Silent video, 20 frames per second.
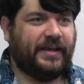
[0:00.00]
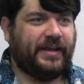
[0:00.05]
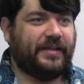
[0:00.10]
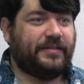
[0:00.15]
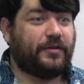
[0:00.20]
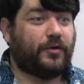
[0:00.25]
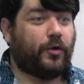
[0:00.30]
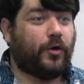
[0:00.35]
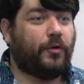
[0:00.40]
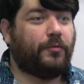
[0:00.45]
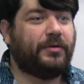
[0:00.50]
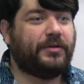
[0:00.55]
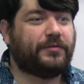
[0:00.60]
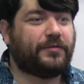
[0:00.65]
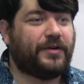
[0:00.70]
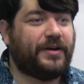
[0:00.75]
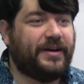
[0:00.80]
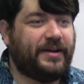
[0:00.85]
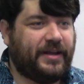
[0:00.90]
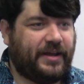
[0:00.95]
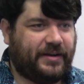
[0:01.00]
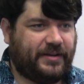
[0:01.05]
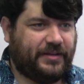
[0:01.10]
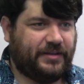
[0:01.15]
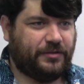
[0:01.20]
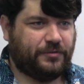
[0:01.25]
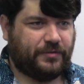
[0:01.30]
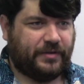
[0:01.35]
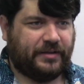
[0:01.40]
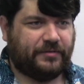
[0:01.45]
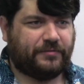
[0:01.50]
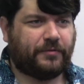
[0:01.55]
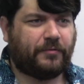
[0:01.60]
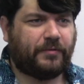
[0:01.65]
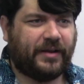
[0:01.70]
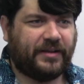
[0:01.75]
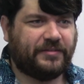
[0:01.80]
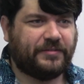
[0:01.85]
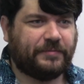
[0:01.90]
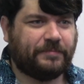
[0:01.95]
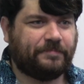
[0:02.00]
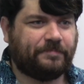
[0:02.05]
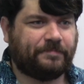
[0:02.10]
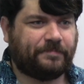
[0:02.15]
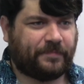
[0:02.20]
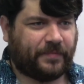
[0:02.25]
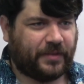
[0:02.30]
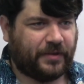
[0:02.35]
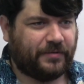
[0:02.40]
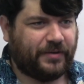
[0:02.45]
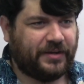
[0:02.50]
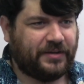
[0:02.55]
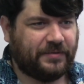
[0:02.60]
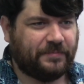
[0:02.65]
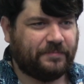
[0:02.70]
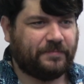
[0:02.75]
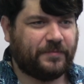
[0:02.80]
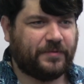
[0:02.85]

and they're always for net heat transfer rates, all right?